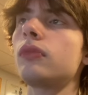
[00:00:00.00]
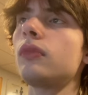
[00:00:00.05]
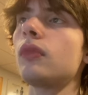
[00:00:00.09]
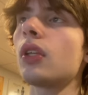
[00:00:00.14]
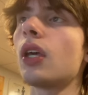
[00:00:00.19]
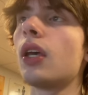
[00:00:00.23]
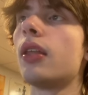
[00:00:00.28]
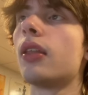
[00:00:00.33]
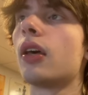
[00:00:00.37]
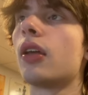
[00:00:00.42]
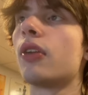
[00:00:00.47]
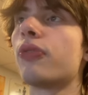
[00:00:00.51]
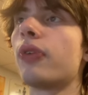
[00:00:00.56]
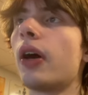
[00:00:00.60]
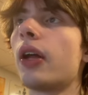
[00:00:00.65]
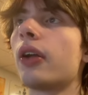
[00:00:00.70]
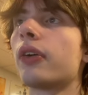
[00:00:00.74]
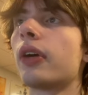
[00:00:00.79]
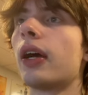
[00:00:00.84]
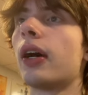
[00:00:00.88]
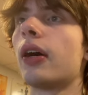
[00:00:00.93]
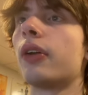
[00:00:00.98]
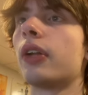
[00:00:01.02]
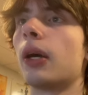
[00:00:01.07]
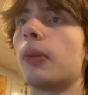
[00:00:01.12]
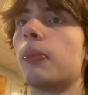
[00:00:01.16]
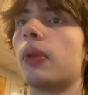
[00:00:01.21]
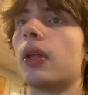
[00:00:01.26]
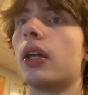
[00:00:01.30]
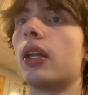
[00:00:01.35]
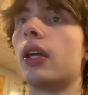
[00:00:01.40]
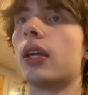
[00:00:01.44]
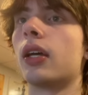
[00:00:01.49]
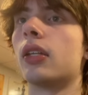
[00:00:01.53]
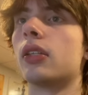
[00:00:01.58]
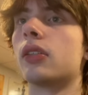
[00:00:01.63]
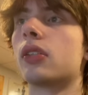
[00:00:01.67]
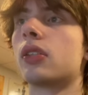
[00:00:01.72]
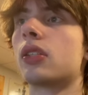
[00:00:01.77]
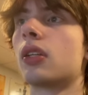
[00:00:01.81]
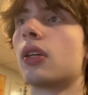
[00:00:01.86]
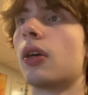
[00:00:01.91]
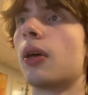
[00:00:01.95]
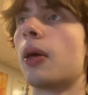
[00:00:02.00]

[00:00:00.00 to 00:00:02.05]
And then final round, I played against